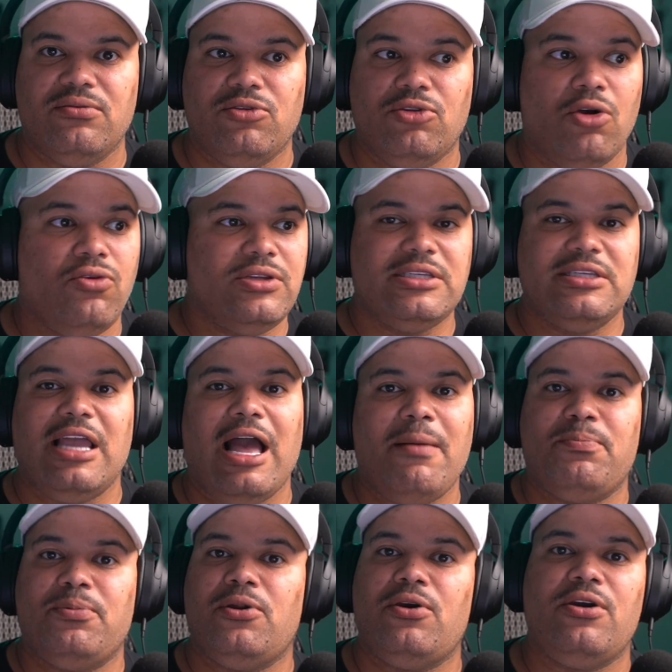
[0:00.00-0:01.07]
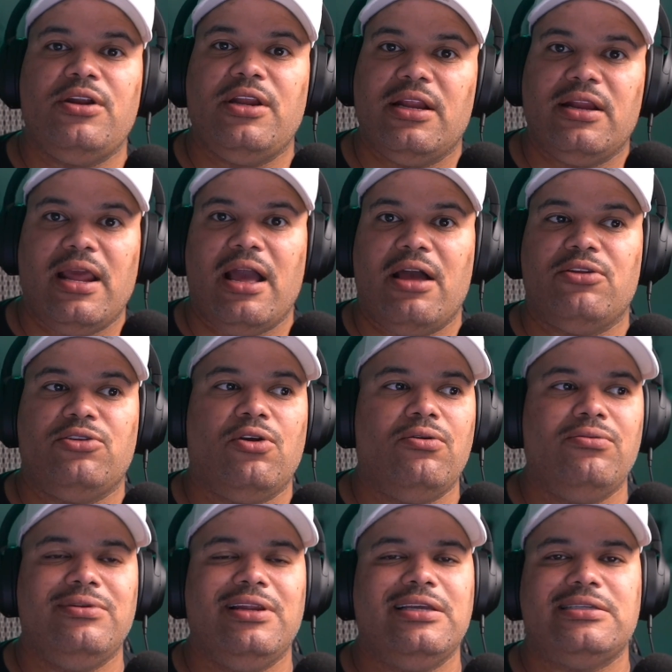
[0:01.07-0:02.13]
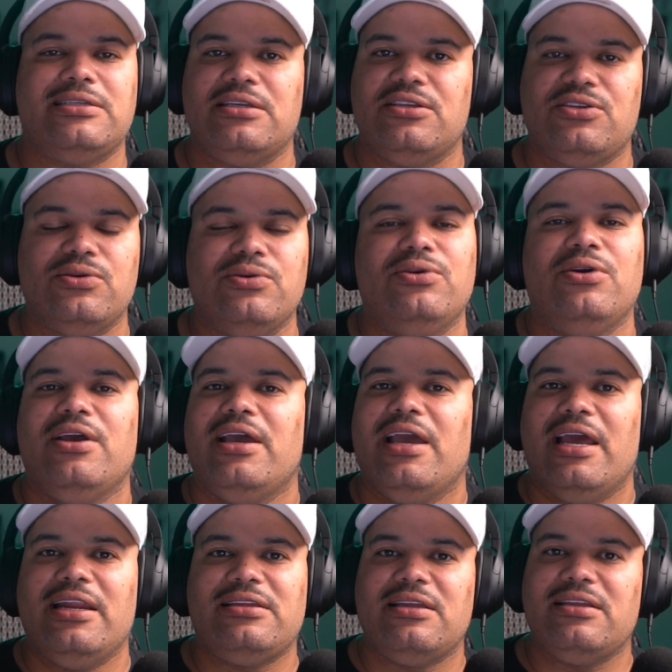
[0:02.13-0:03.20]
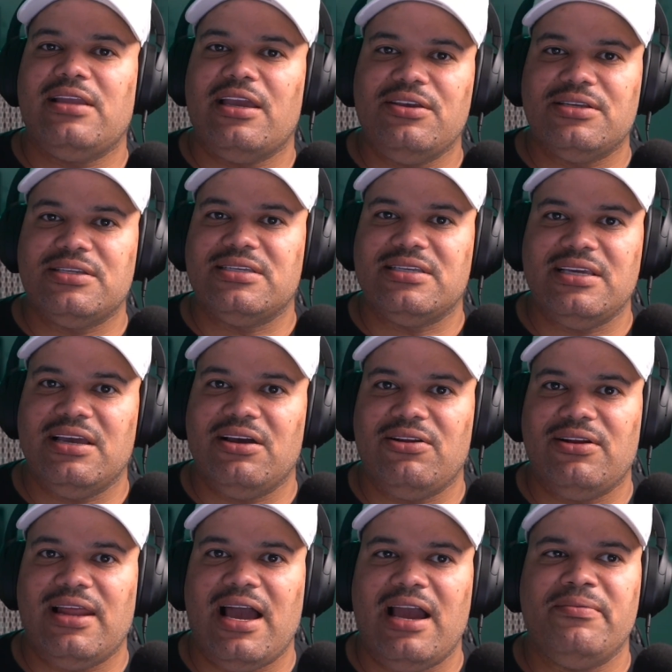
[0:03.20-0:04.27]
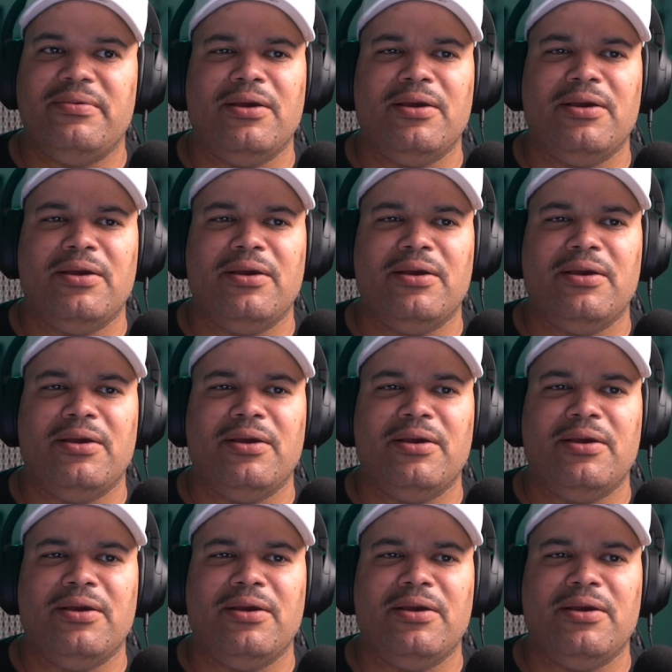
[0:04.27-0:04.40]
Don't stop learning now. Don't listen to anything that you see online.